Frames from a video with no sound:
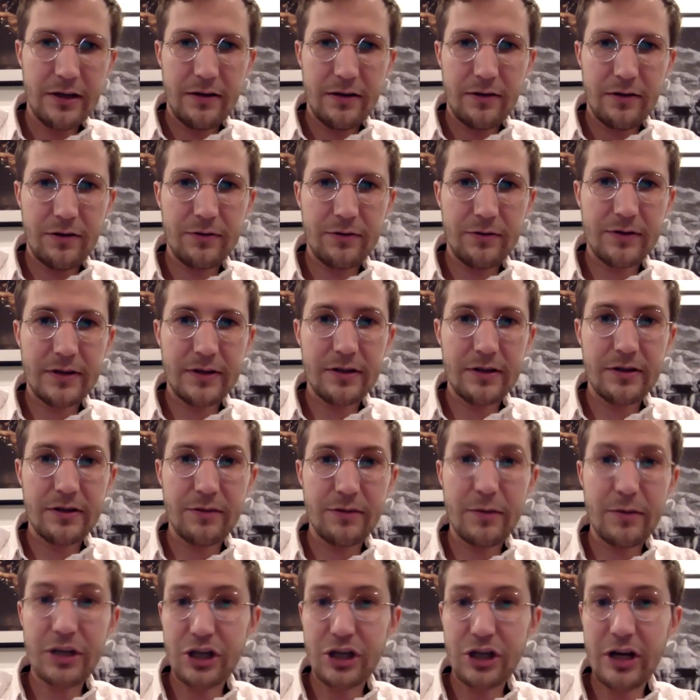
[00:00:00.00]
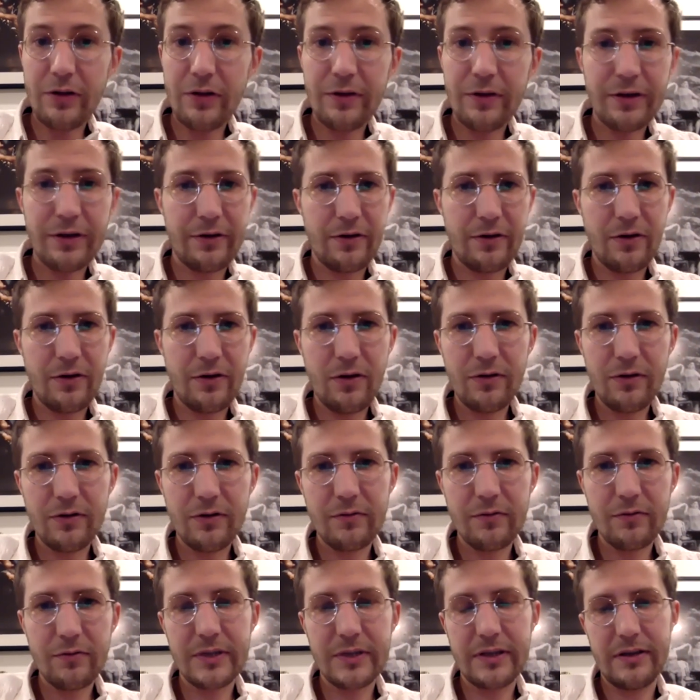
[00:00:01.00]
those into much healthier
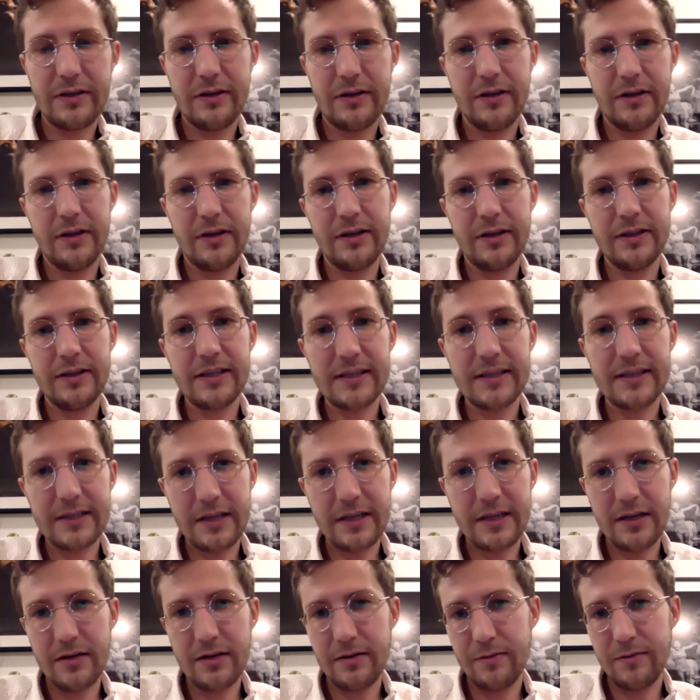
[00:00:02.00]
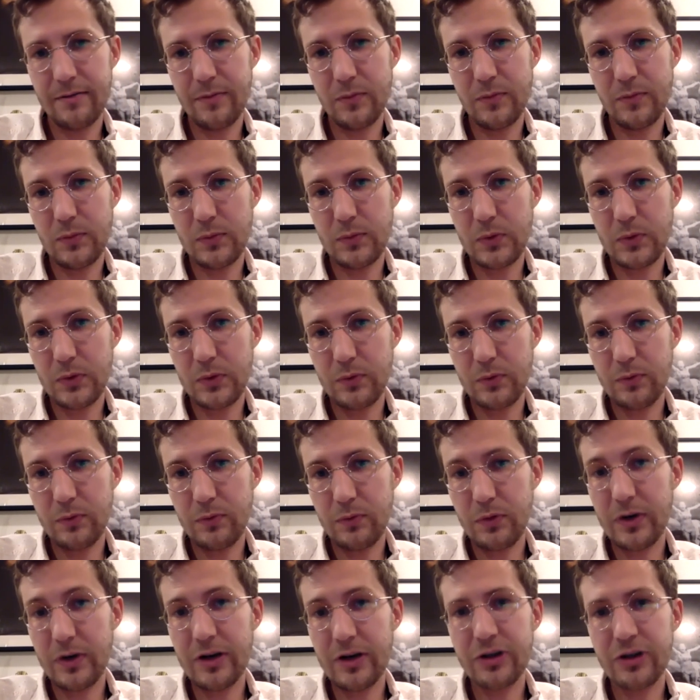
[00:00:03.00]
homes, and sustain
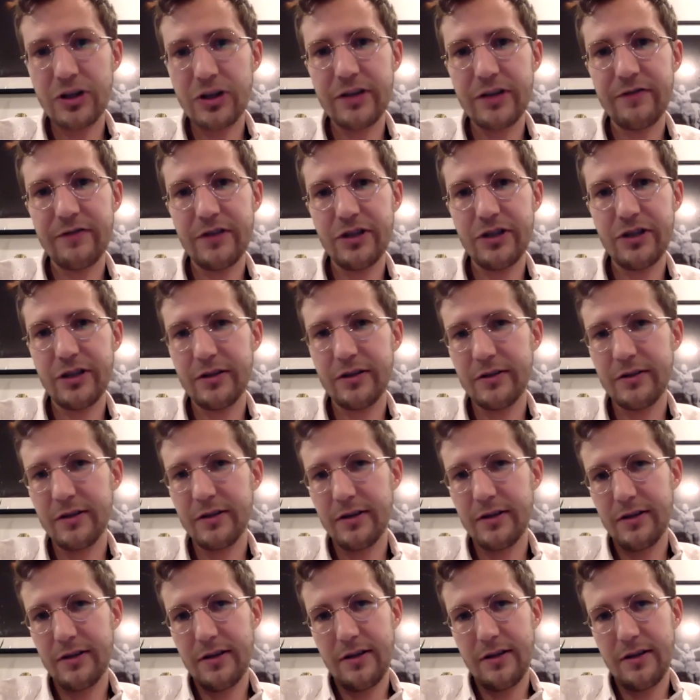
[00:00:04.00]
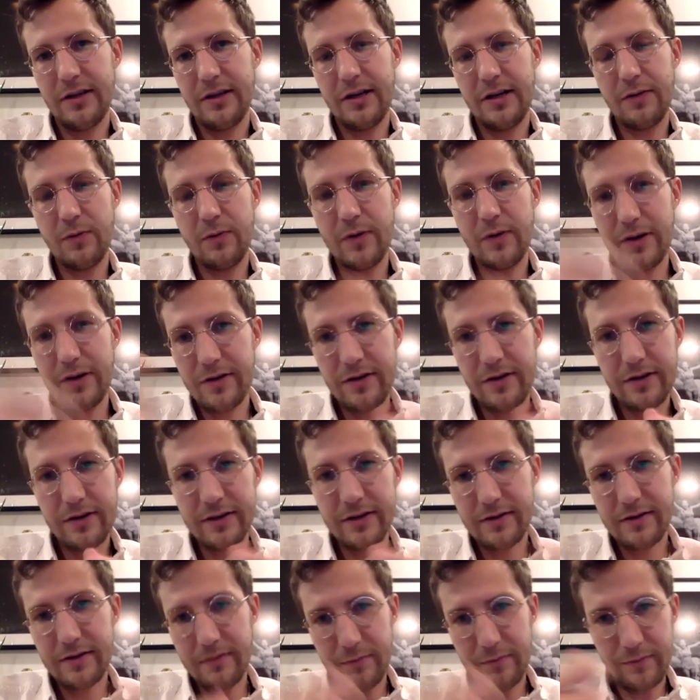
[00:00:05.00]
more energy efficient. Where
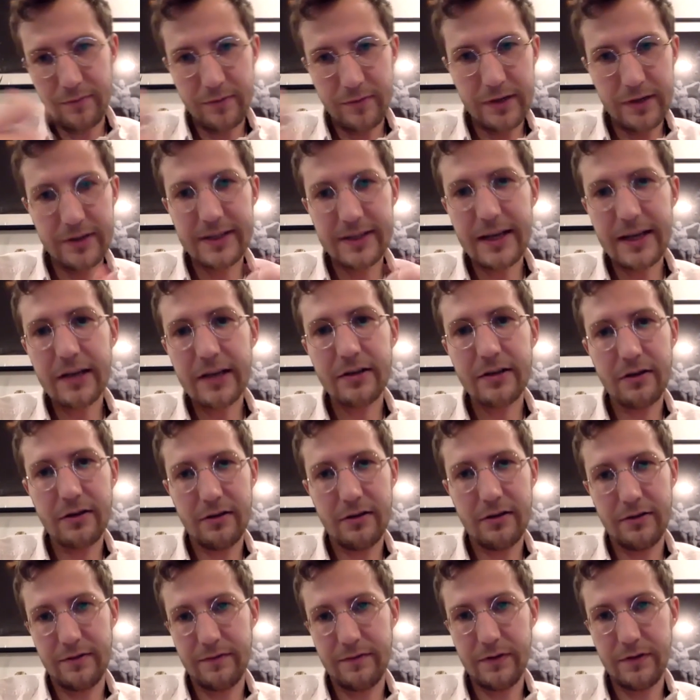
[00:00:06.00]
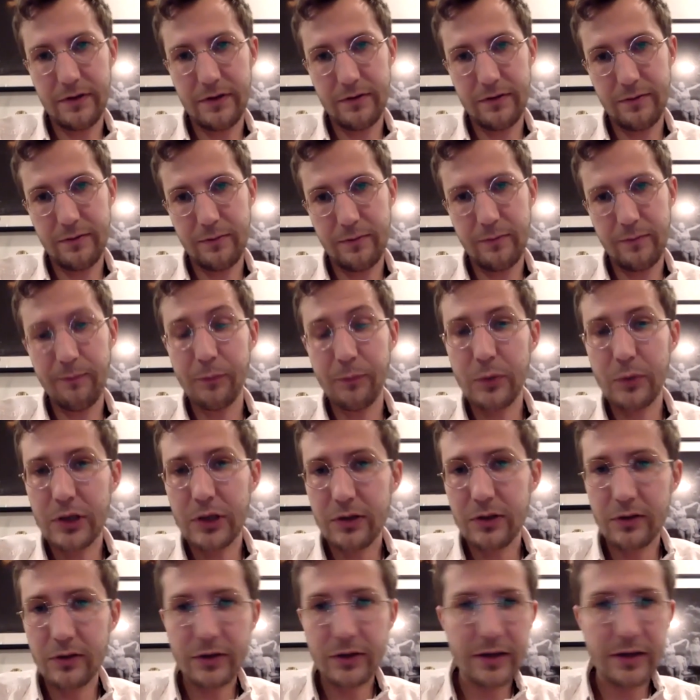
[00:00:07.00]
does that dollar flow? When
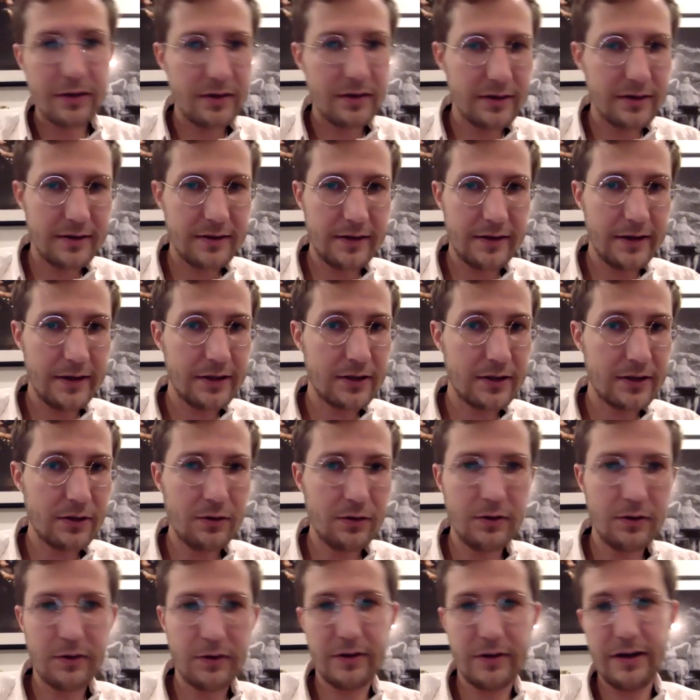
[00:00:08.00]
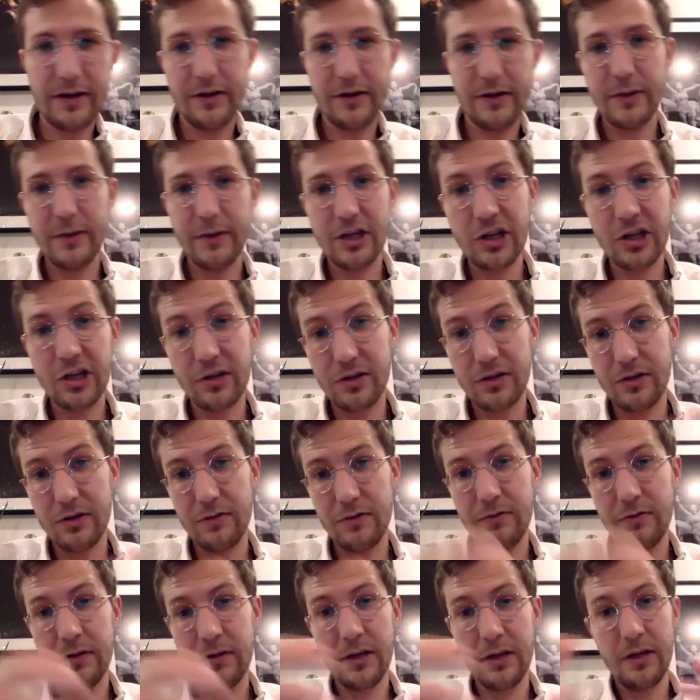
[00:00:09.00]
you look at things like solar, how do we do